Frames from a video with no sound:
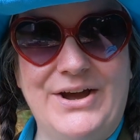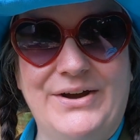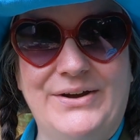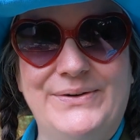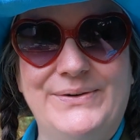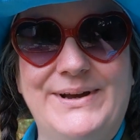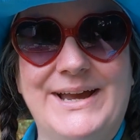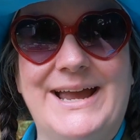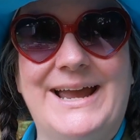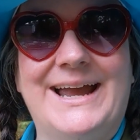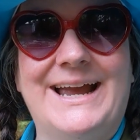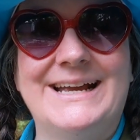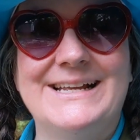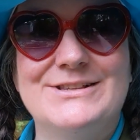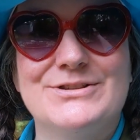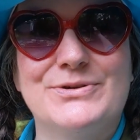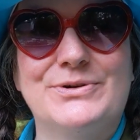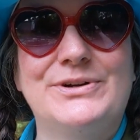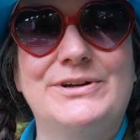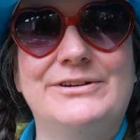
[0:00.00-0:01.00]
Okay, I
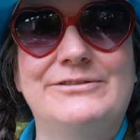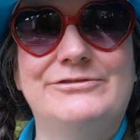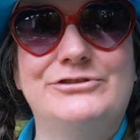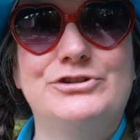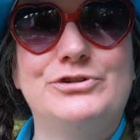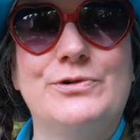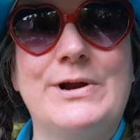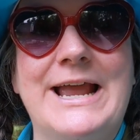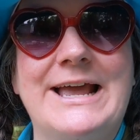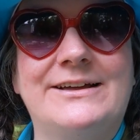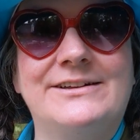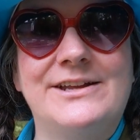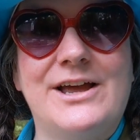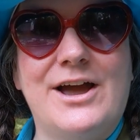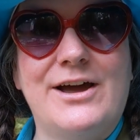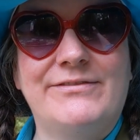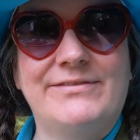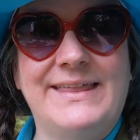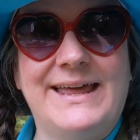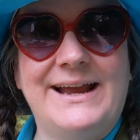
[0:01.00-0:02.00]
sort of trailed
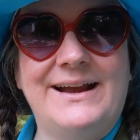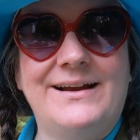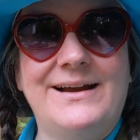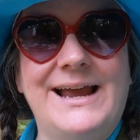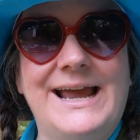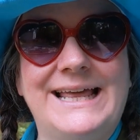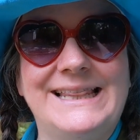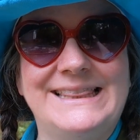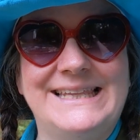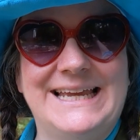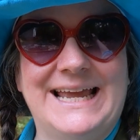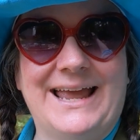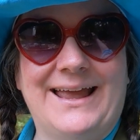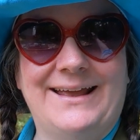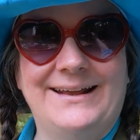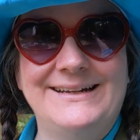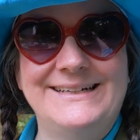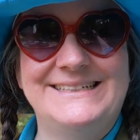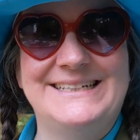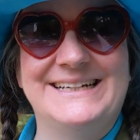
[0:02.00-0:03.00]
off there at the
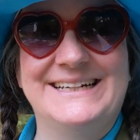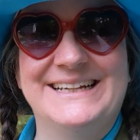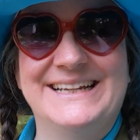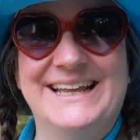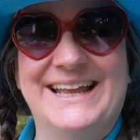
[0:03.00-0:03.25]
end